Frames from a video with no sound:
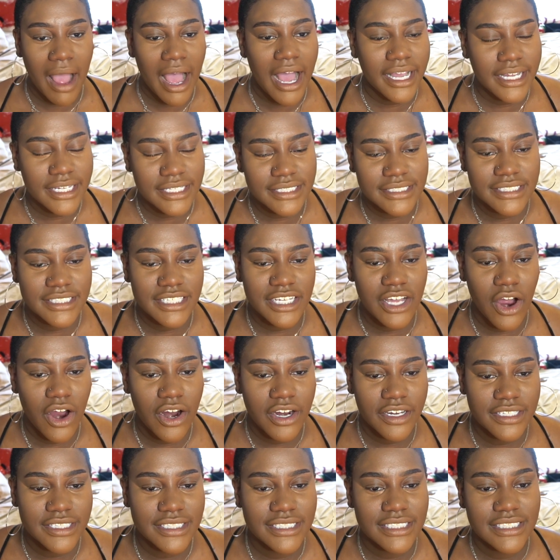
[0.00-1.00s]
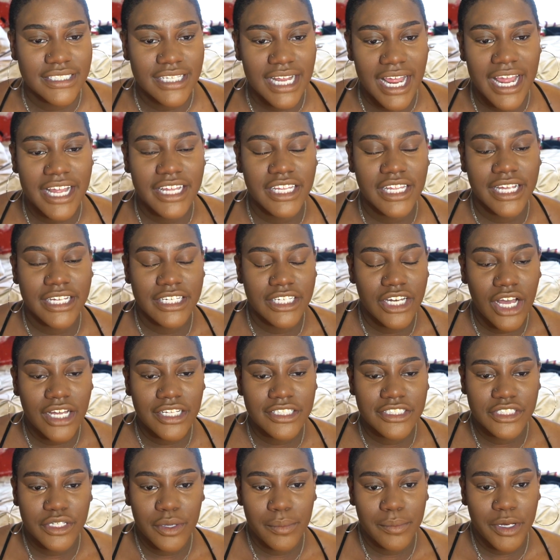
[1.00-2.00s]
I could see Harley saying, like,
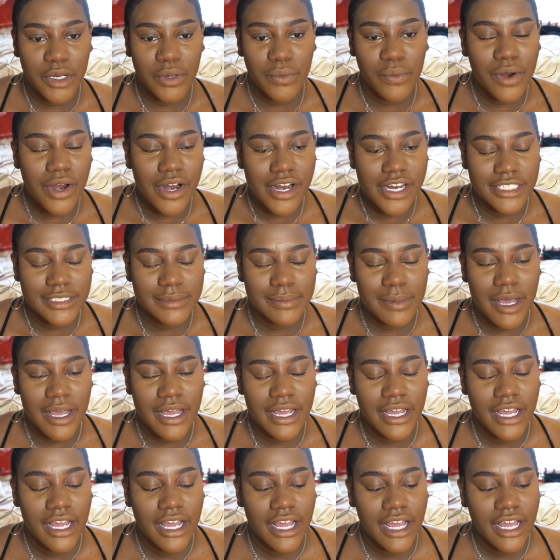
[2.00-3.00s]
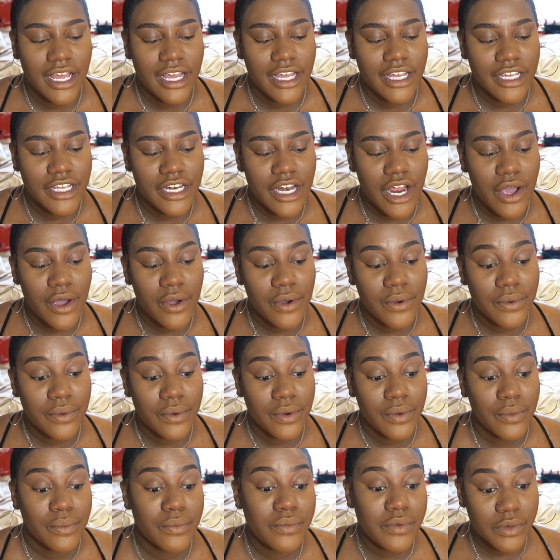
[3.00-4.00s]
not in so many words, but you know,
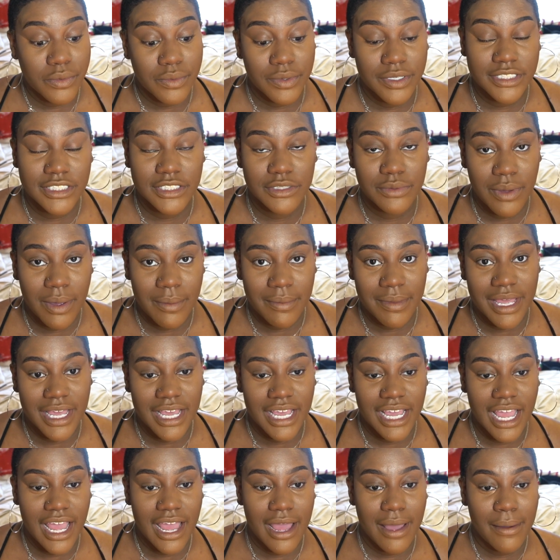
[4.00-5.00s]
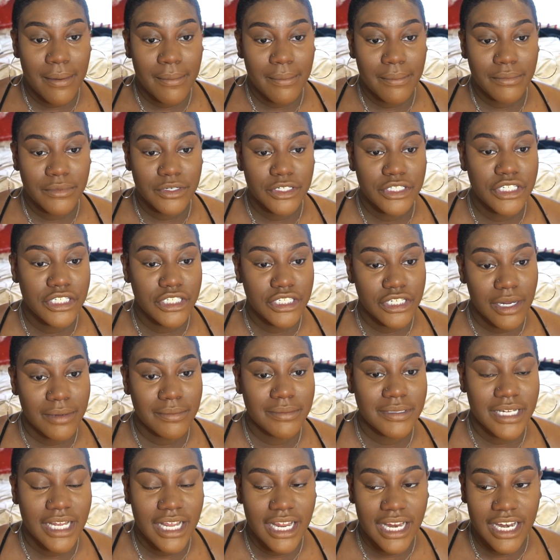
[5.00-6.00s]
we went swimming and she
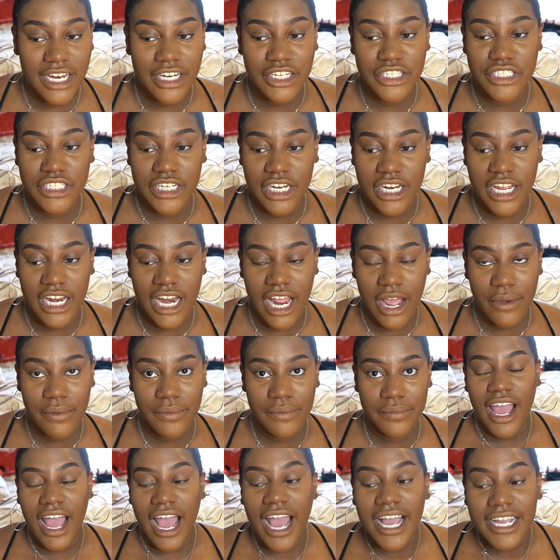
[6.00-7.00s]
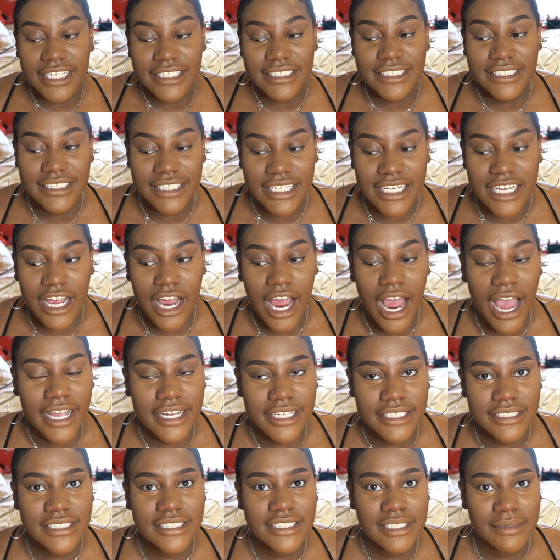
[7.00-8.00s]
jumped in and she didn't get out. I
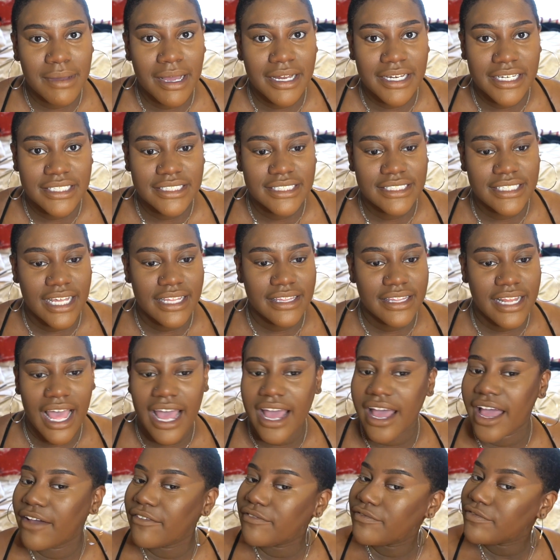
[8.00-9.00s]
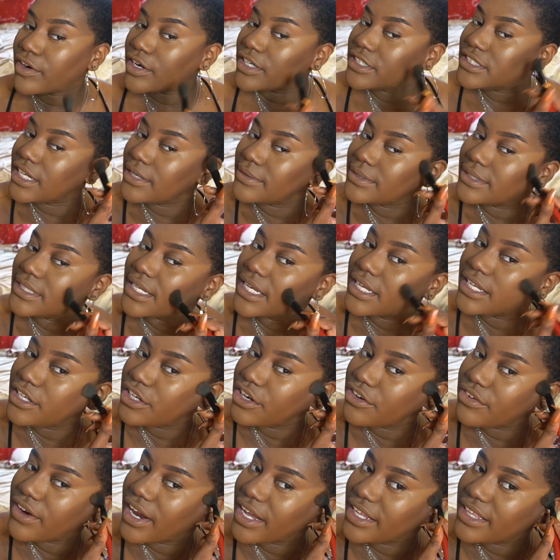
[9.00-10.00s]
could see my niece saying that. At first I was like,
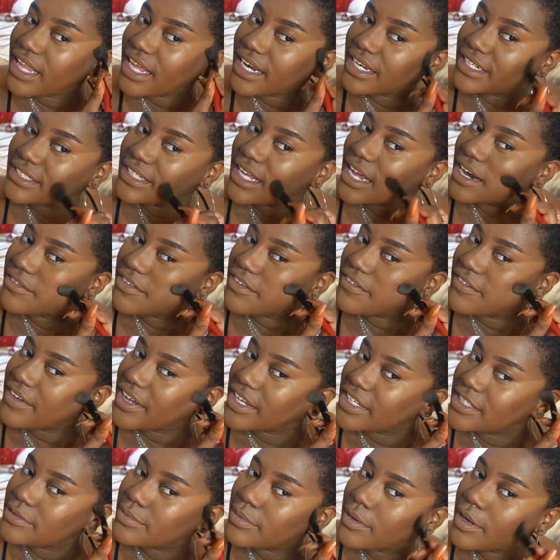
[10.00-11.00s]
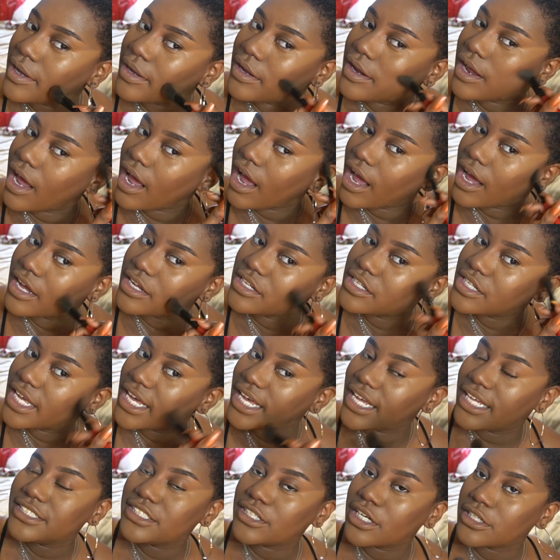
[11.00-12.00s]
you're right, that is kind of advanced, but
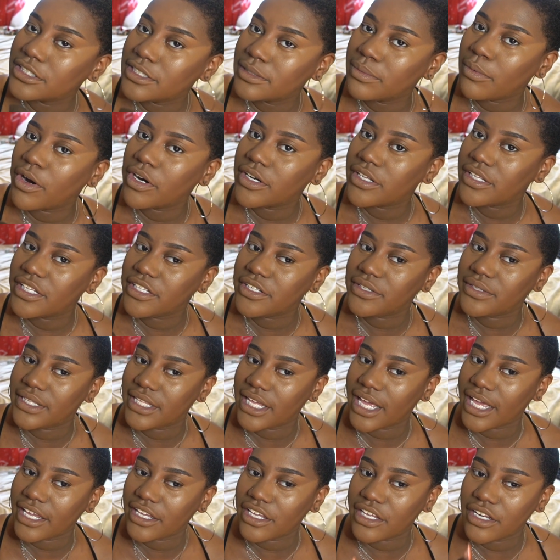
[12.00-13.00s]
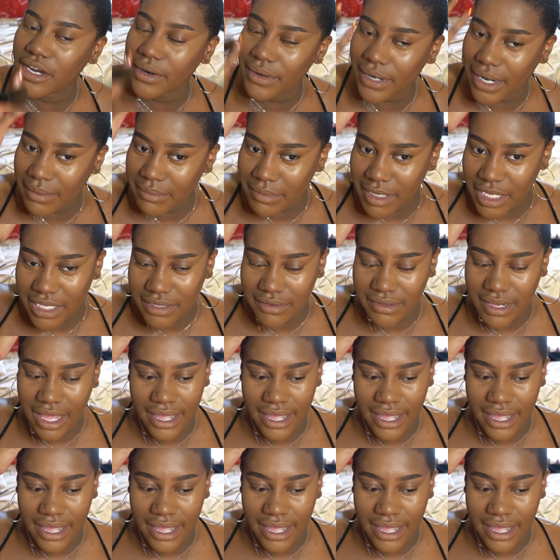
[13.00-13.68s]
kids are smarter than you think. You know what I mean?